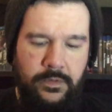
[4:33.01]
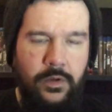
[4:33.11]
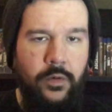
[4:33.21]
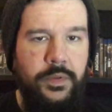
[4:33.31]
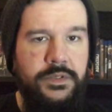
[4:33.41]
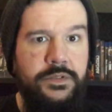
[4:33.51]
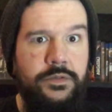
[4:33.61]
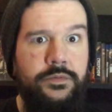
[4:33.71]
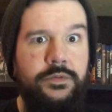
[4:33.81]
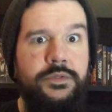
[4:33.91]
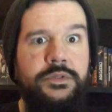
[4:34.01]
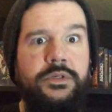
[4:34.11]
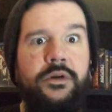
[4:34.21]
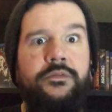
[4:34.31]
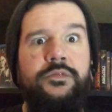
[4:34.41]
Colby soon
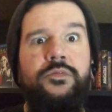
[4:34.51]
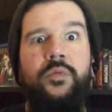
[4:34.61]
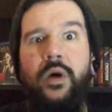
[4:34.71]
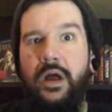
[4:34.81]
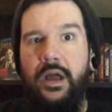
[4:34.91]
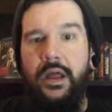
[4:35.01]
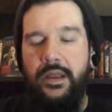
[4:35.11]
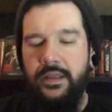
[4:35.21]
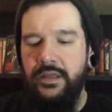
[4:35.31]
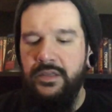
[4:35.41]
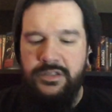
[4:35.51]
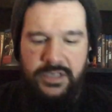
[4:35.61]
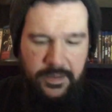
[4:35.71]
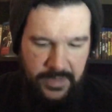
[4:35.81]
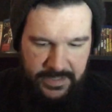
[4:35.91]
discovers why.
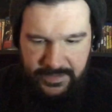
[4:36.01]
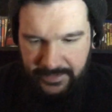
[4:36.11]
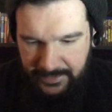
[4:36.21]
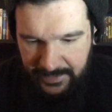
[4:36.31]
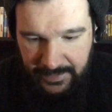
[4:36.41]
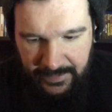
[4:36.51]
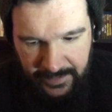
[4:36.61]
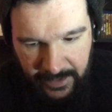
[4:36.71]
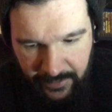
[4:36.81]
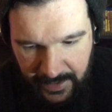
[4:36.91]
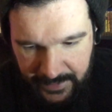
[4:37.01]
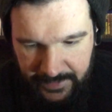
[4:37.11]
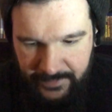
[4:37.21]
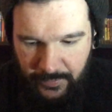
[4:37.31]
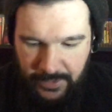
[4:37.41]
So yeah, basically, they create
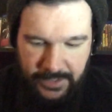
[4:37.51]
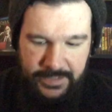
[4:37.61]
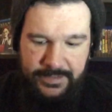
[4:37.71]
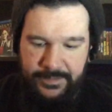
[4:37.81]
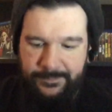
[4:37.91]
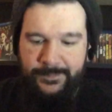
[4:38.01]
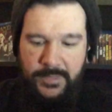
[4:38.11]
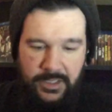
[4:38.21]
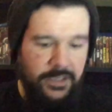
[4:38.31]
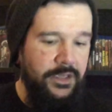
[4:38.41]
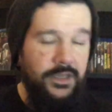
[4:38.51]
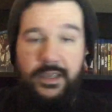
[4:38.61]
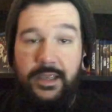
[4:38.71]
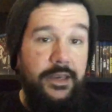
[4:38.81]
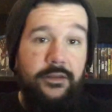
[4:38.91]
this organism,
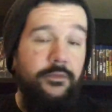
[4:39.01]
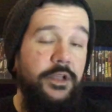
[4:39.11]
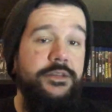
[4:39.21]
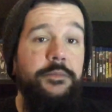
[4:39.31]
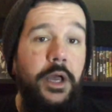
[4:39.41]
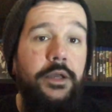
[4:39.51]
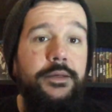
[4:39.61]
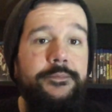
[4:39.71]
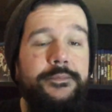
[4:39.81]
and it runs amok.